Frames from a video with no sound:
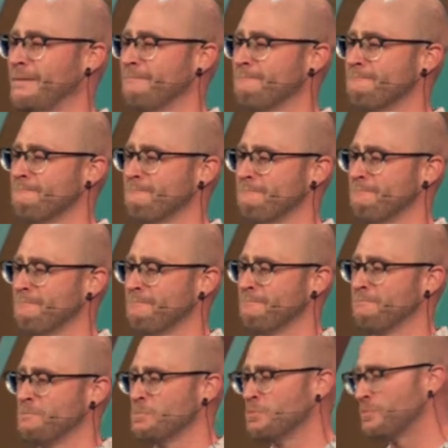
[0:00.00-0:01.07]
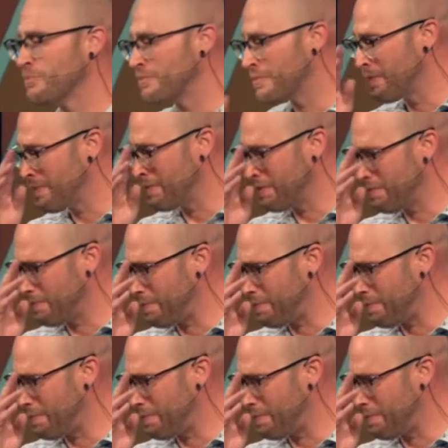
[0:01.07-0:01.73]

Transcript: (no one is talking)